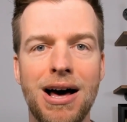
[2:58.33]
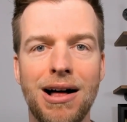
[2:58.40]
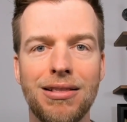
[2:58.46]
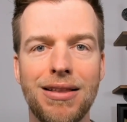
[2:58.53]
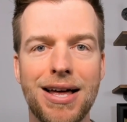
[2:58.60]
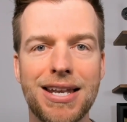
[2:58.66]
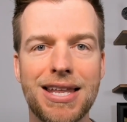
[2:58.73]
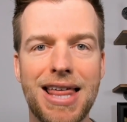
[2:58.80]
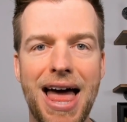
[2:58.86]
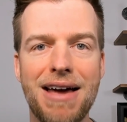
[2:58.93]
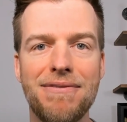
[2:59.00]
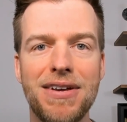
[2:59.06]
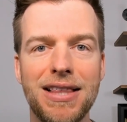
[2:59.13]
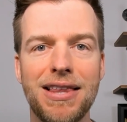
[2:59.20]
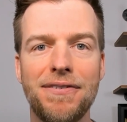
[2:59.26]
a lot of the
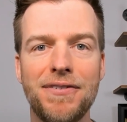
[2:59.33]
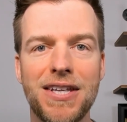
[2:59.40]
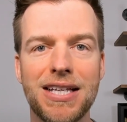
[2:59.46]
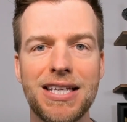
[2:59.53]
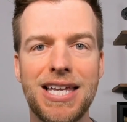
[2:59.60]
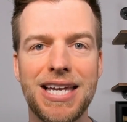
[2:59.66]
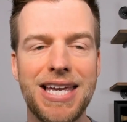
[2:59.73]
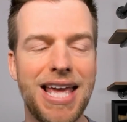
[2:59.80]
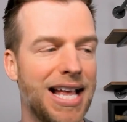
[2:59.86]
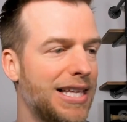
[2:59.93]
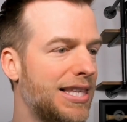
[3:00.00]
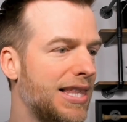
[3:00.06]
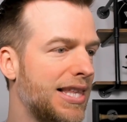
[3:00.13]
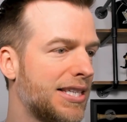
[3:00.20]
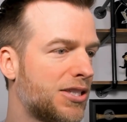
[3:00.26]
heavy lifting to
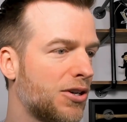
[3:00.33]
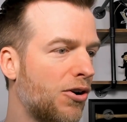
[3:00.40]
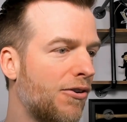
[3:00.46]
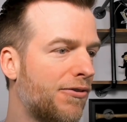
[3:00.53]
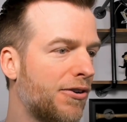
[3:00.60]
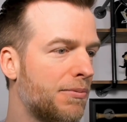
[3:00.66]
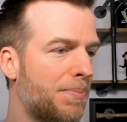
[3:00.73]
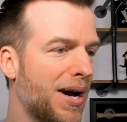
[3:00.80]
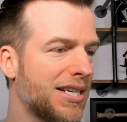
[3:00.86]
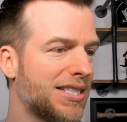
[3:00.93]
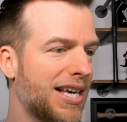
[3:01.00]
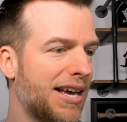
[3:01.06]
get this over. Bucks